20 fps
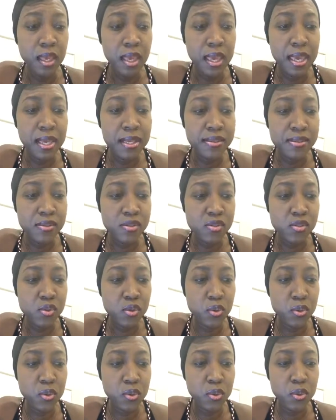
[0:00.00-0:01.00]
And
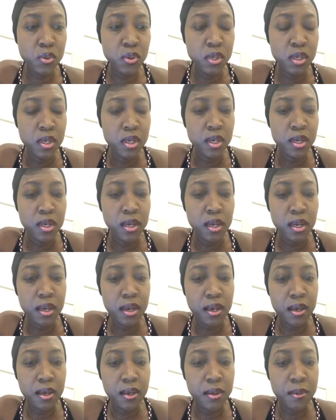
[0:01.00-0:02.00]
so
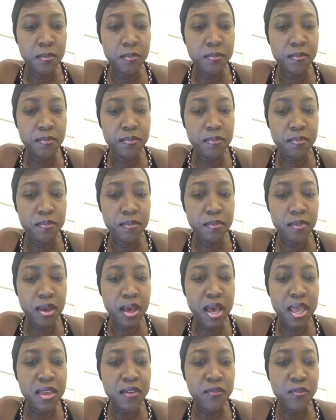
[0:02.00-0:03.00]
I
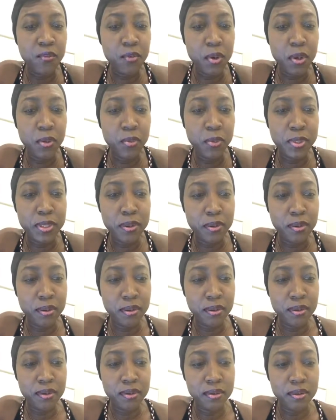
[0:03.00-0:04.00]
have worked with
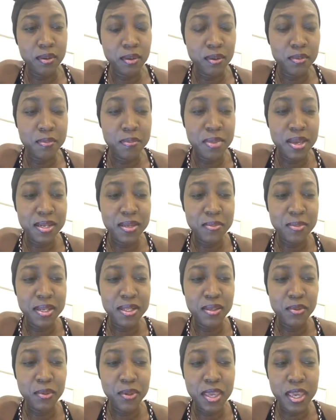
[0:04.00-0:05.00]
her on many,
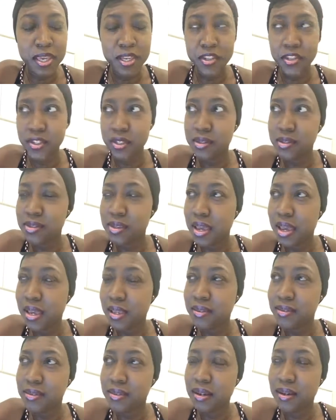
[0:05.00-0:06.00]
many occasions,
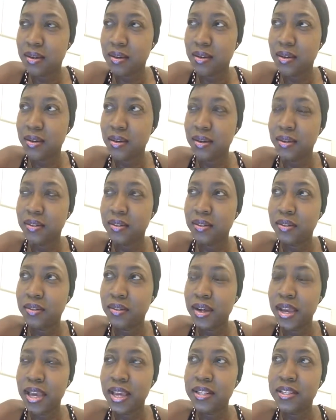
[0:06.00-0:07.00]
and
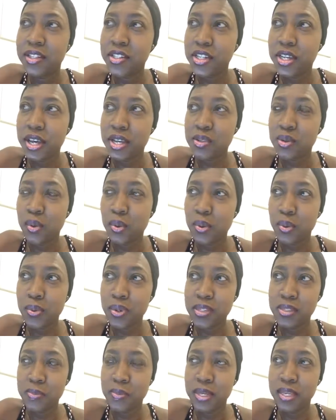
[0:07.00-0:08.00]
her energy has
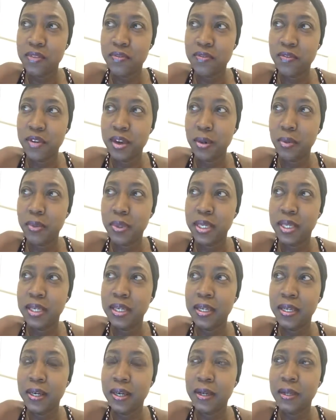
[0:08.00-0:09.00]
always been
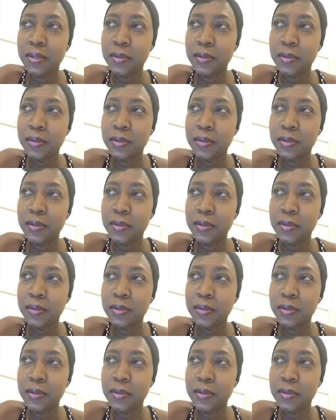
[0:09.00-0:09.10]
very,